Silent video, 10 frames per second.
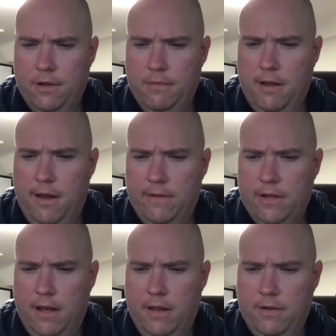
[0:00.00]

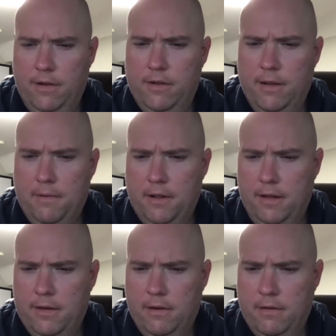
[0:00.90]
For scuba divers, how
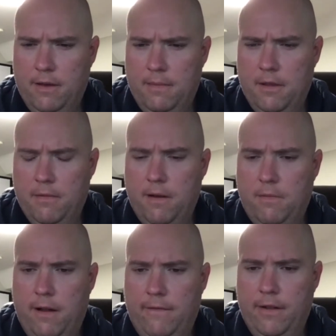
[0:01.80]
long do you typically
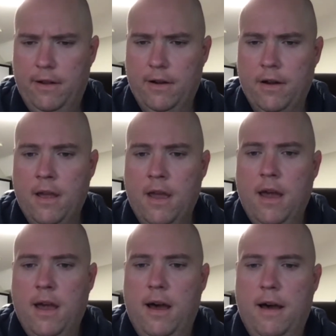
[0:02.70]
soak them in the red wine
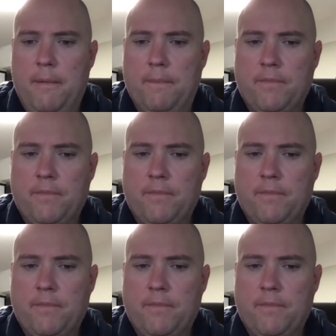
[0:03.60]
vinegar?